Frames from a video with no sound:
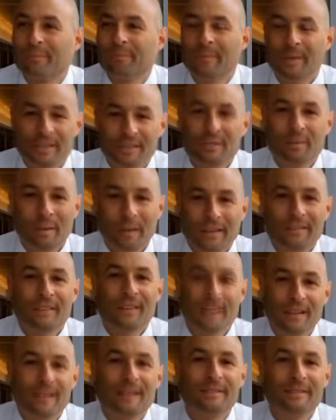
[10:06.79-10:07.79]
But it's about the
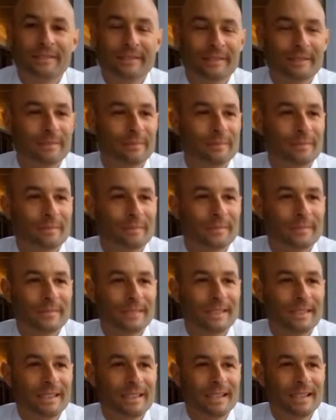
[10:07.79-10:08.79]
love.
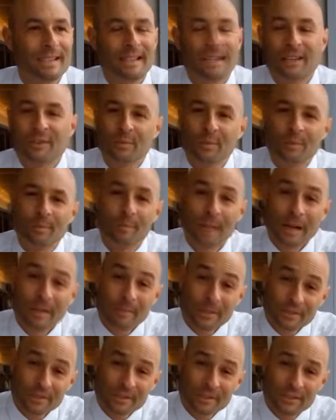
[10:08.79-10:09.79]
And that's what my
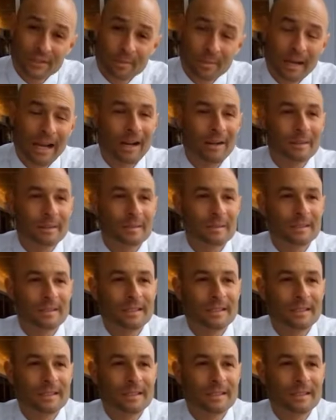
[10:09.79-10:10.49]
mission's about.